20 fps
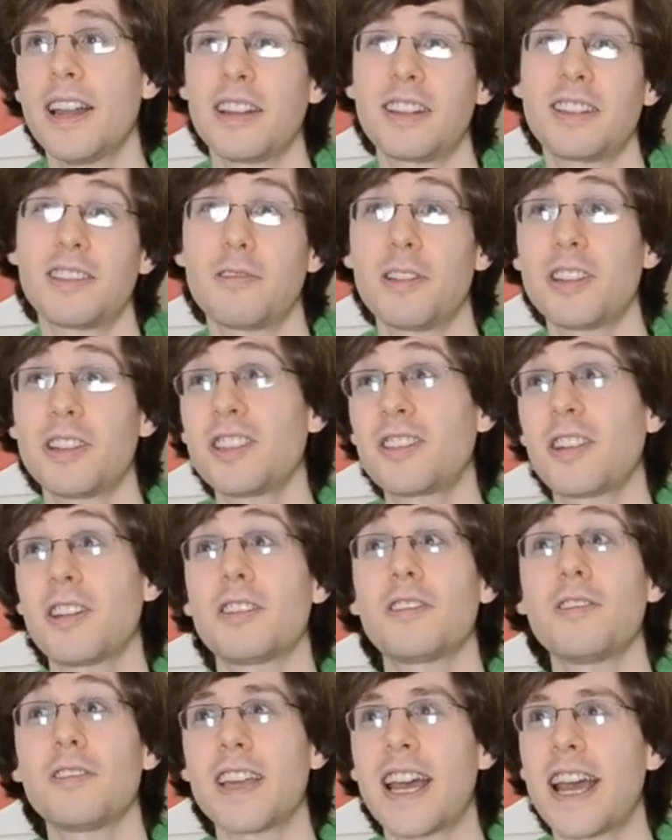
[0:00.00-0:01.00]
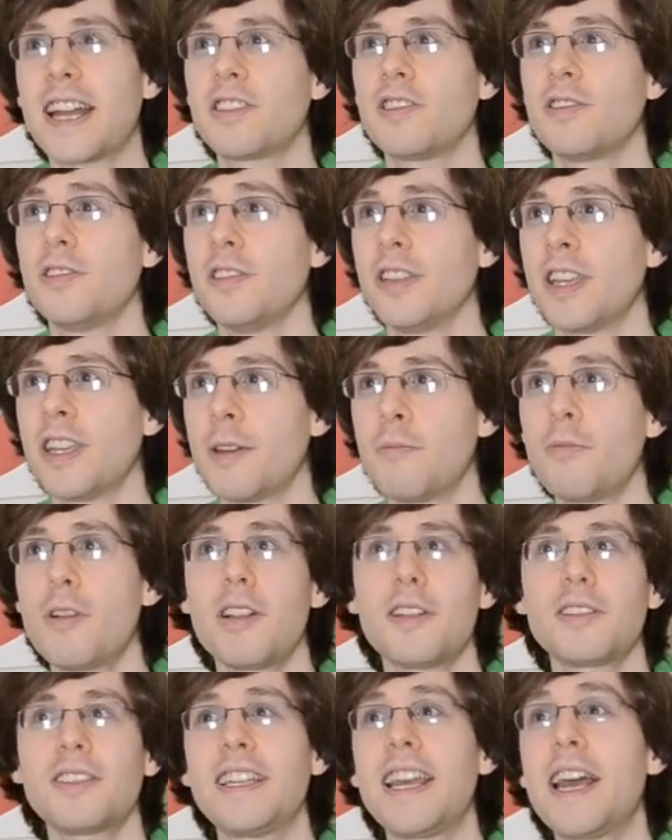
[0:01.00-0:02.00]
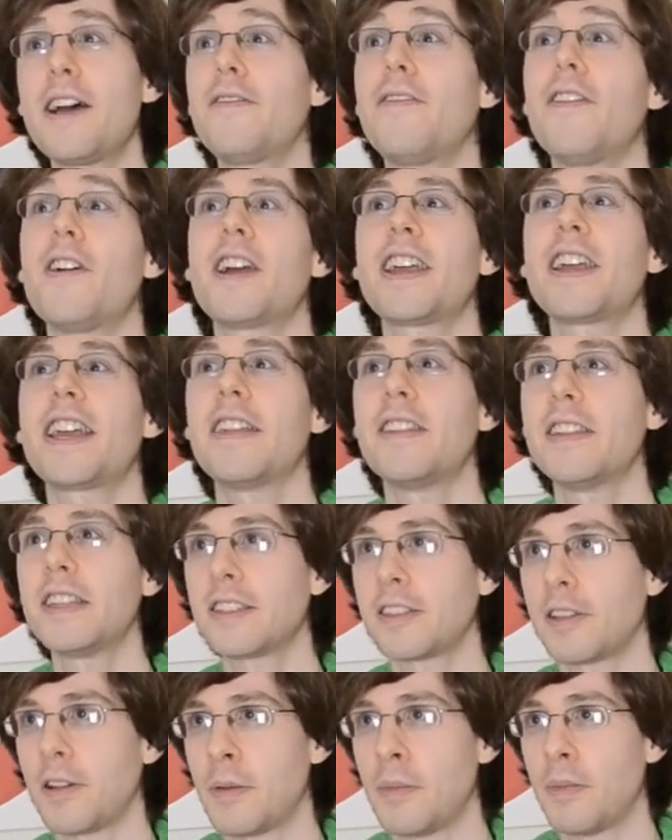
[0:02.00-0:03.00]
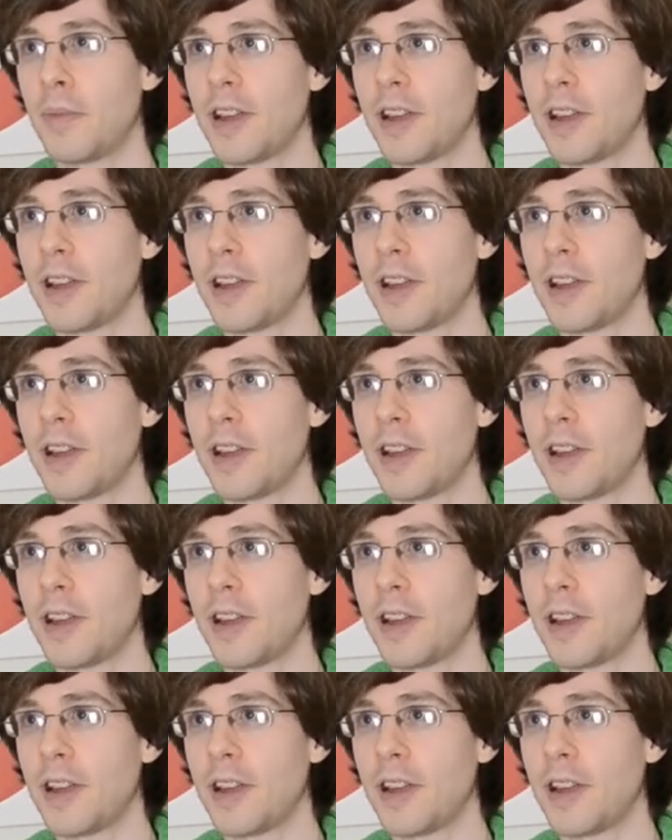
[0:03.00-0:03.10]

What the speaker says: So I just kind of took that attitude again. Well, I'll see how far I get this time.